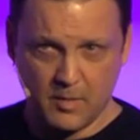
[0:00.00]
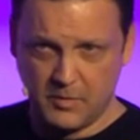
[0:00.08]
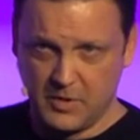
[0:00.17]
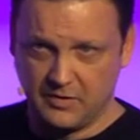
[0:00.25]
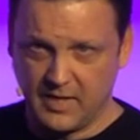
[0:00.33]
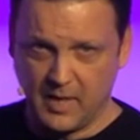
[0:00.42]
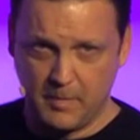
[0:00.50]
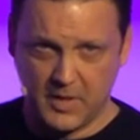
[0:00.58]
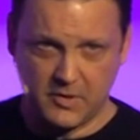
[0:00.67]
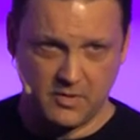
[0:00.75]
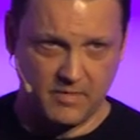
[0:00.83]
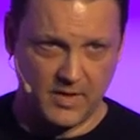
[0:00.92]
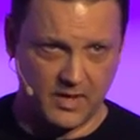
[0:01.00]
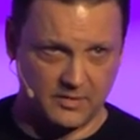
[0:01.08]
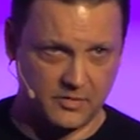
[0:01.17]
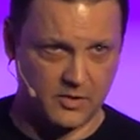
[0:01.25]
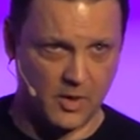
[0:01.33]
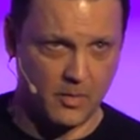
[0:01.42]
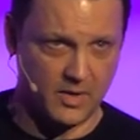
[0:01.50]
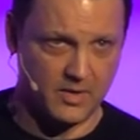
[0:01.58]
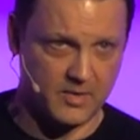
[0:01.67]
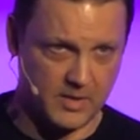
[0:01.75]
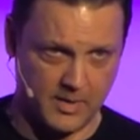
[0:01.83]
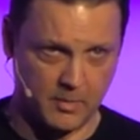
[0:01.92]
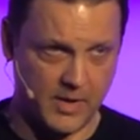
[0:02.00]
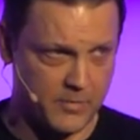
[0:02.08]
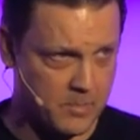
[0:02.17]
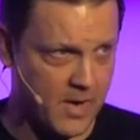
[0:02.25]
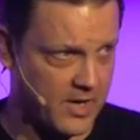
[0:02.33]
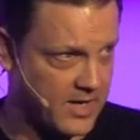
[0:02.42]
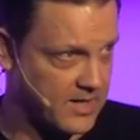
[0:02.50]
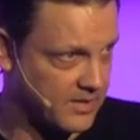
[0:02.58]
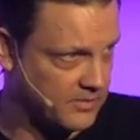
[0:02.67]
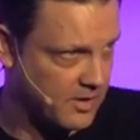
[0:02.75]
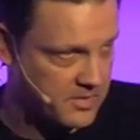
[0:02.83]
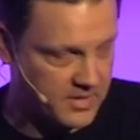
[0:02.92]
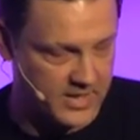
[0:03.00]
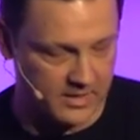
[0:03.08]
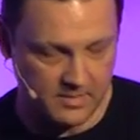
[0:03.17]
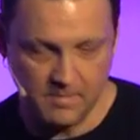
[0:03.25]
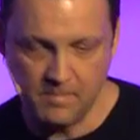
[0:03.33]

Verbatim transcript: Just take a picture of this, show it. They'll give you money. It's all you need.